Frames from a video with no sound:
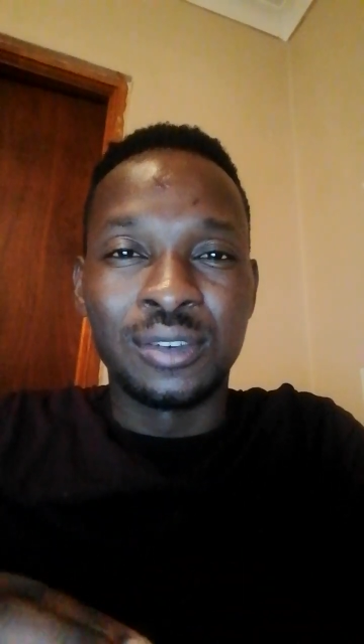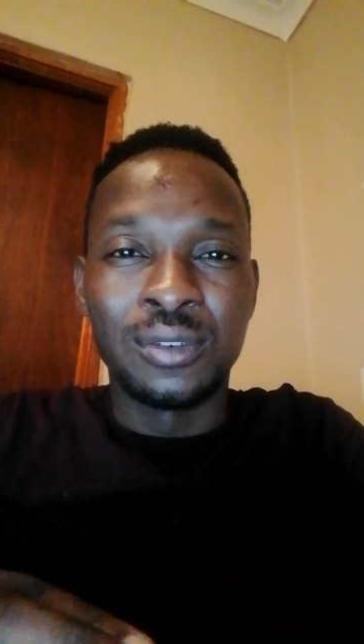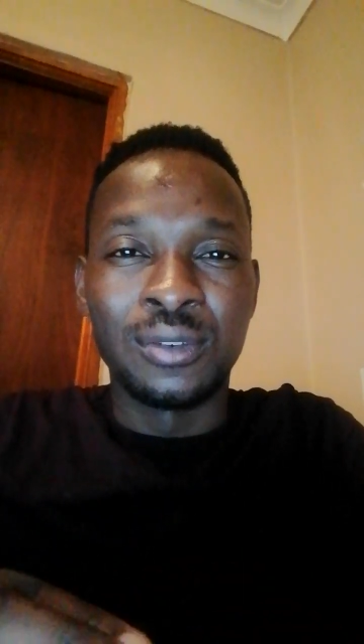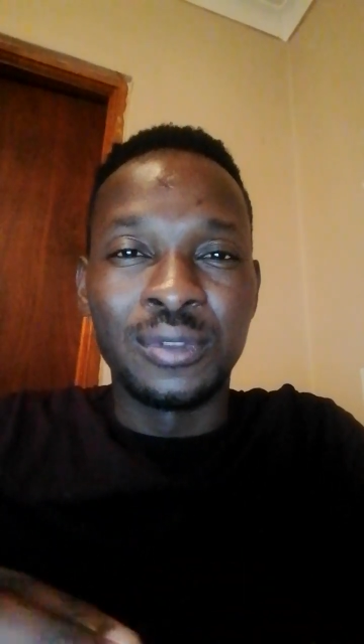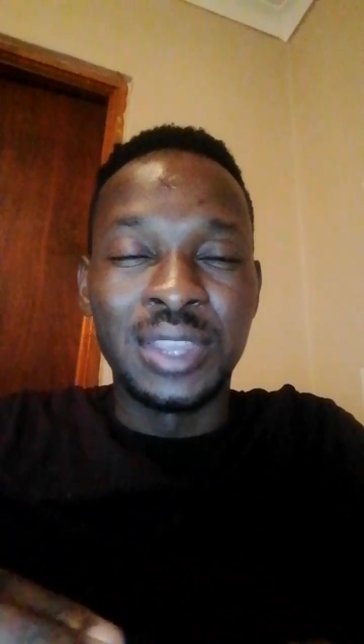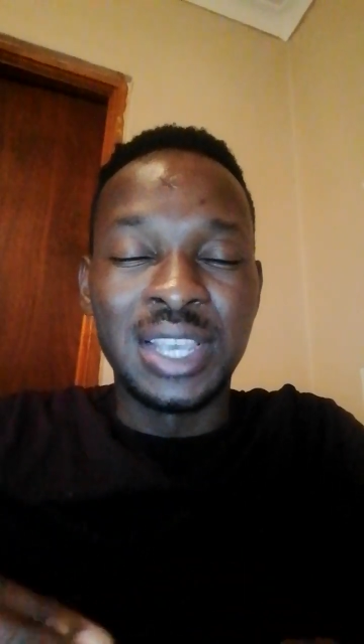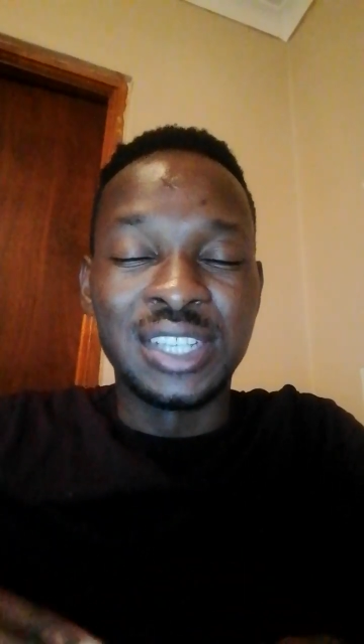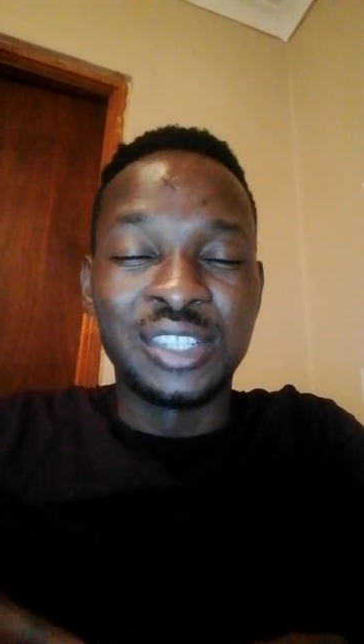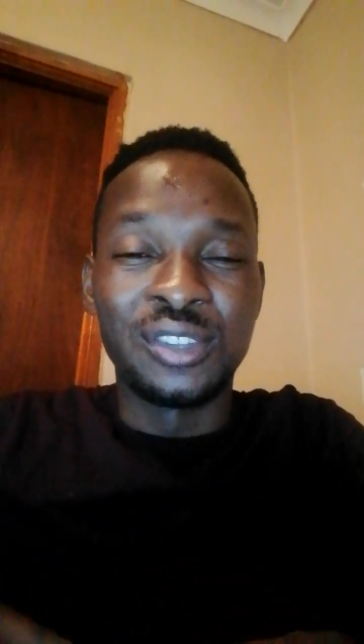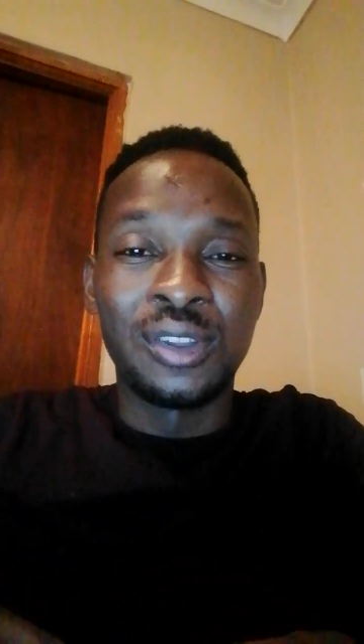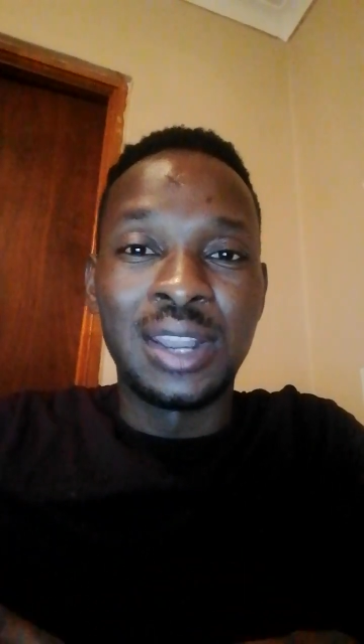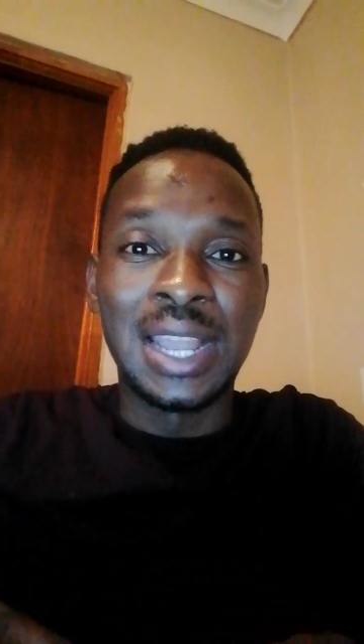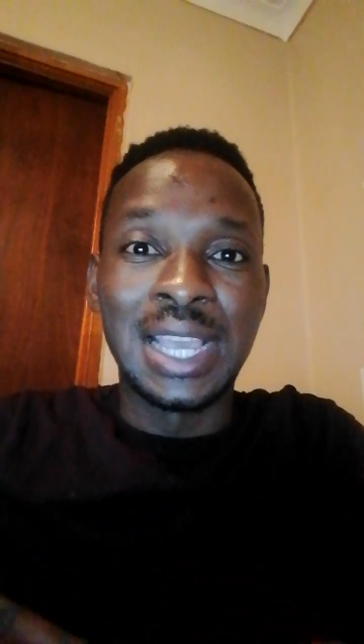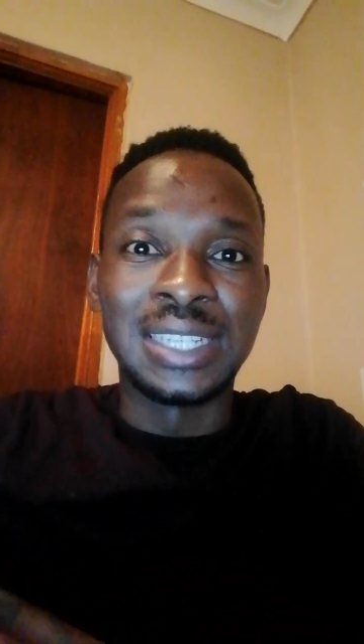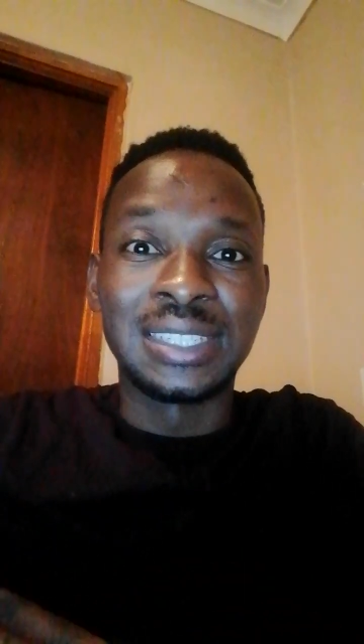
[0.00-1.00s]
oh, there is no
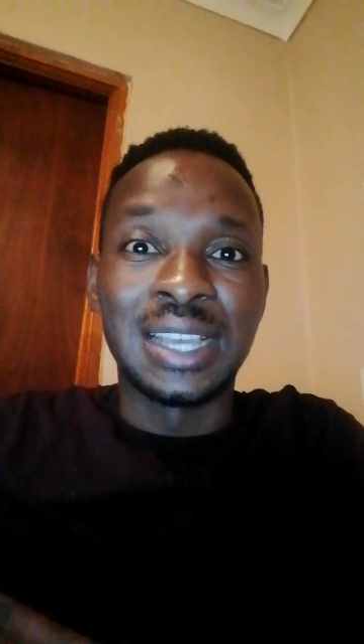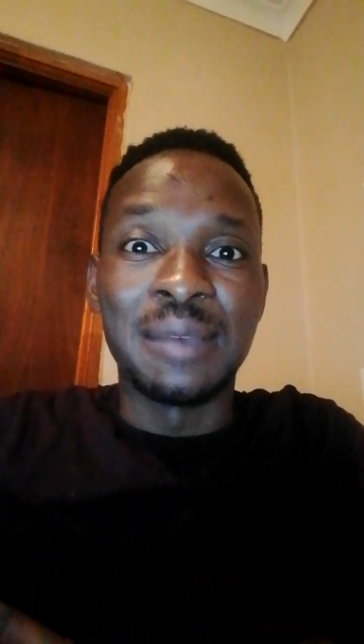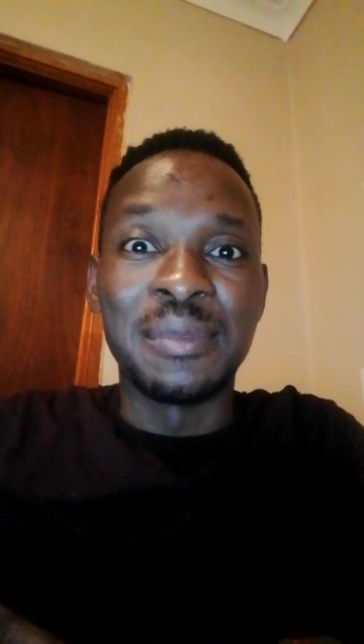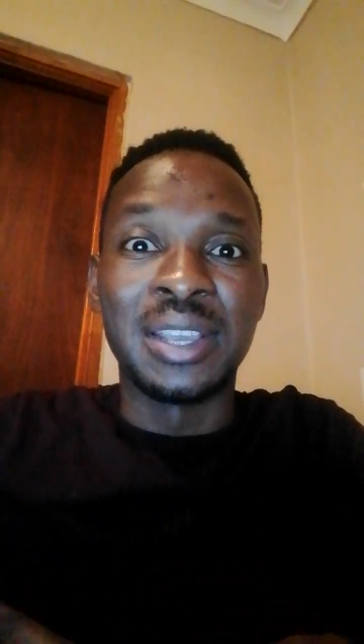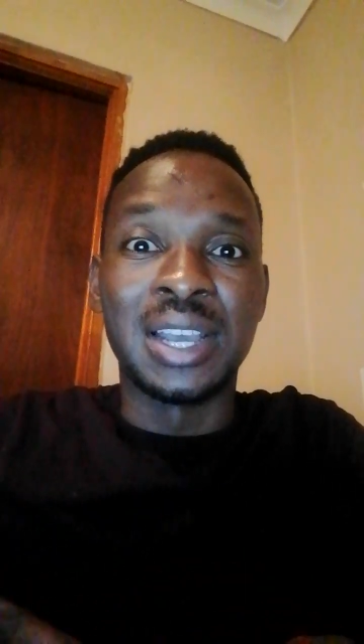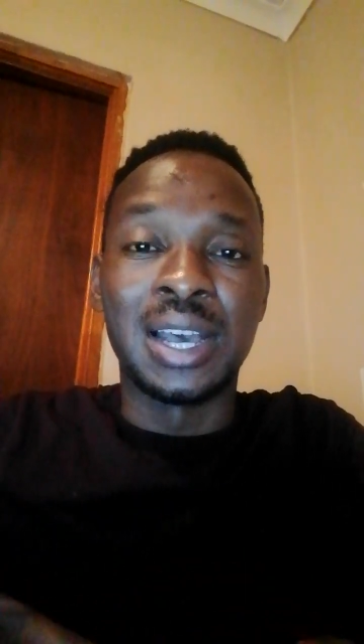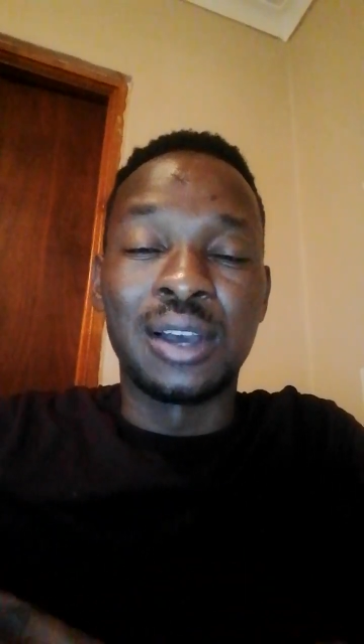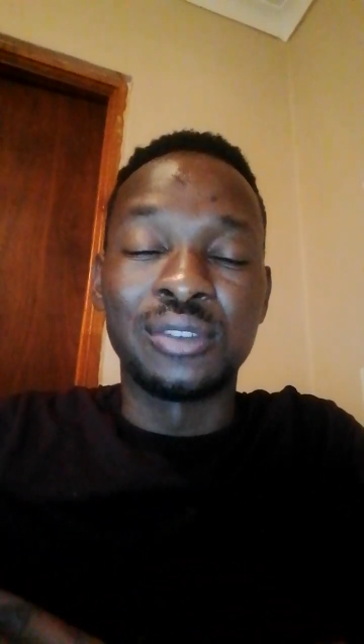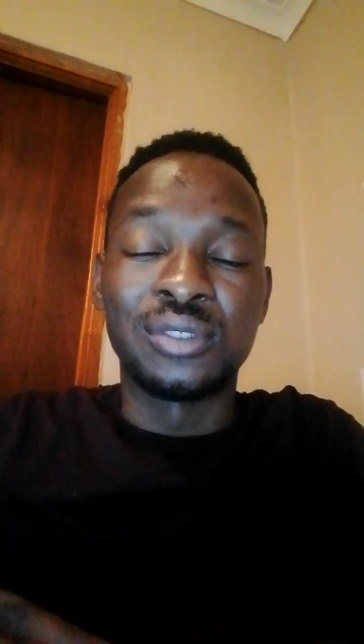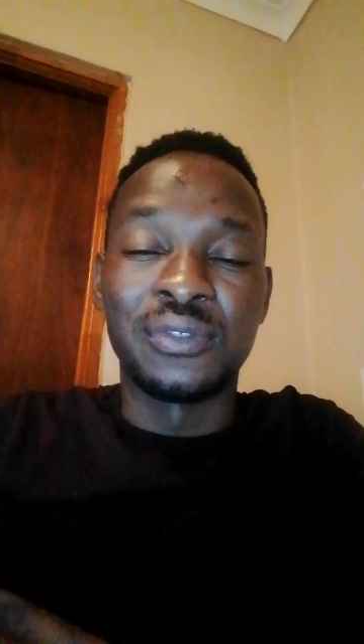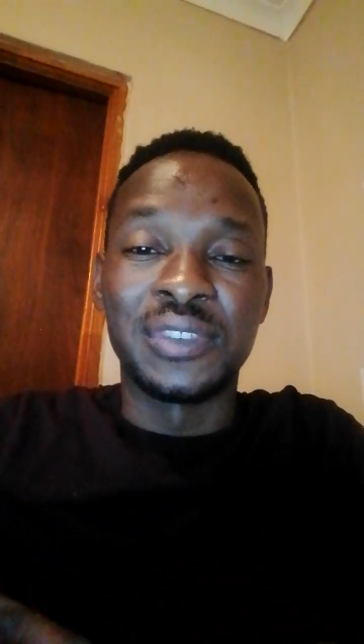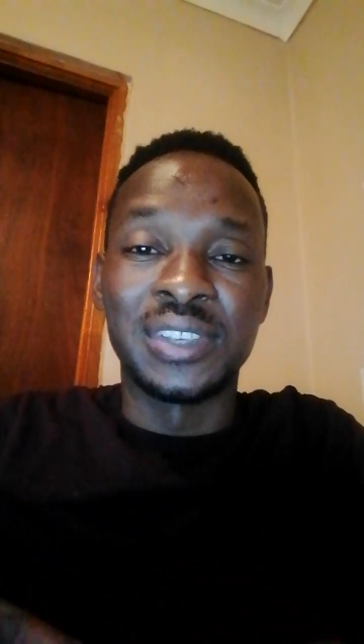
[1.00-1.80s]
light coming out of a